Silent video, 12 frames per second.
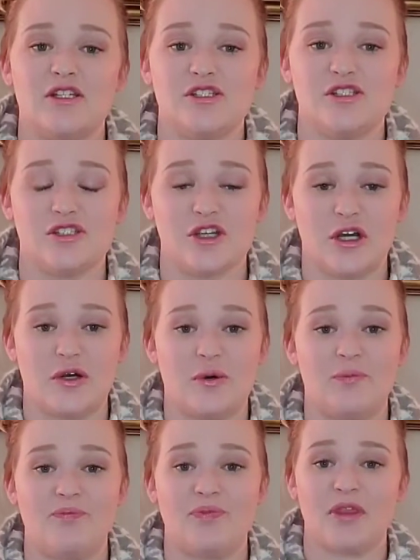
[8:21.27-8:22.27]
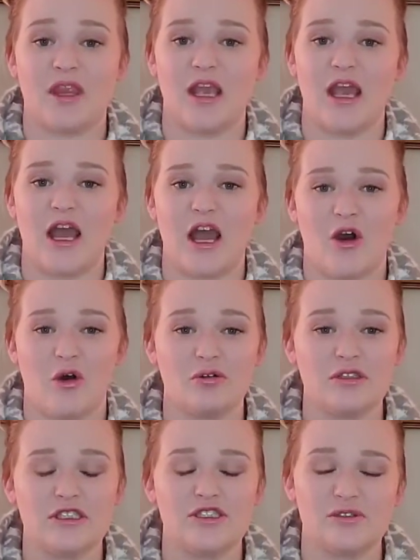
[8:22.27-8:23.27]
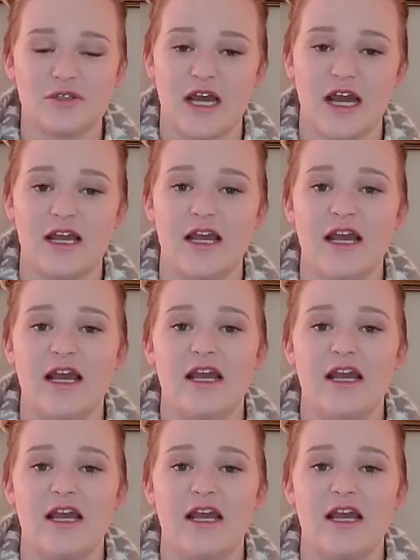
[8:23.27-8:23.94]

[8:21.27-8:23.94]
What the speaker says: So only do that